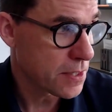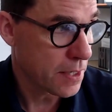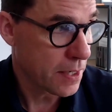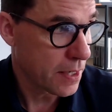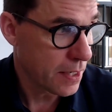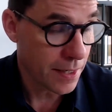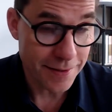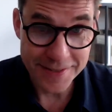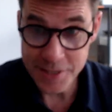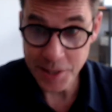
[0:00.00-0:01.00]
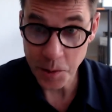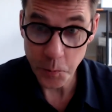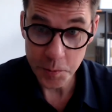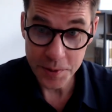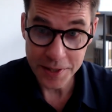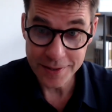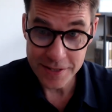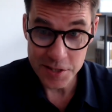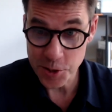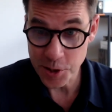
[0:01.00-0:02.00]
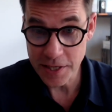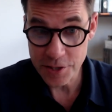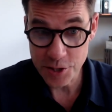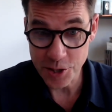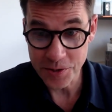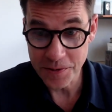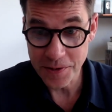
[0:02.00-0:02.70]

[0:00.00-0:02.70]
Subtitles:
the ticket will be digitally issued.